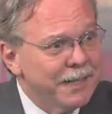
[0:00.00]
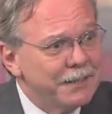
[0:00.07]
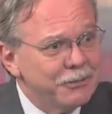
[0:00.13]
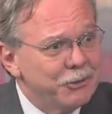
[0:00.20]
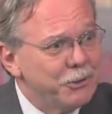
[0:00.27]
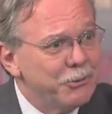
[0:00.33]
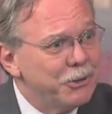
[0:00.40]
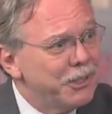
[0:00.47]
I
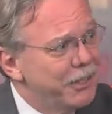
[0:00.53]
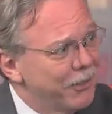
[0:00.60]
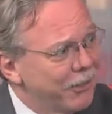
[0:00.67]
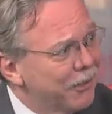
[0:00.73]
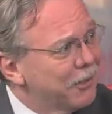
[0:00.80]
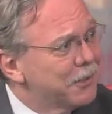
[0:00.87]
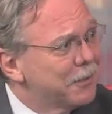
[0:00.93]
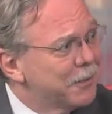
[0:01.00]
don't know what he
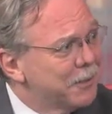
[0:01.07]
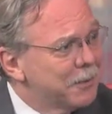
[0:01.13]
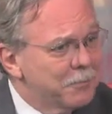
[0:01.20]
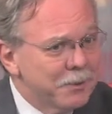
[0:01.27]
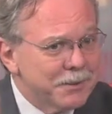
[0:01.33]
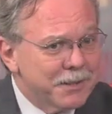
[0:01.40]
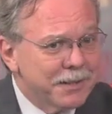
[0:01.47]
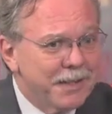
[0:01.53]
heard.
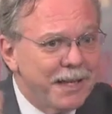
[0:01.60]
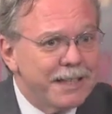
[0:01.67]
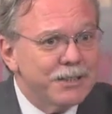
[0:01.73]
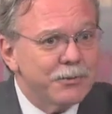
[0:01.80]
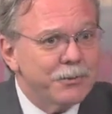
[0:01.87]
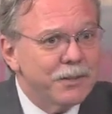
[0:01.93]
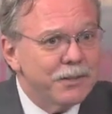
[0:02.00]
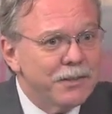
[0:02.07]
But the
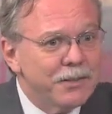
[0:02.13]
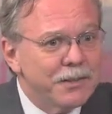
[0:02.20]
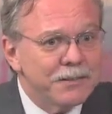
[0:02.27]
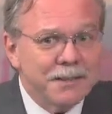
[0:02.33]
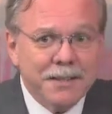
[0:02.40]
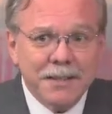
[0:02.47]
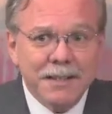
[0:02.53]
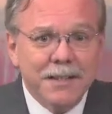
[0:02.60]
lights went on,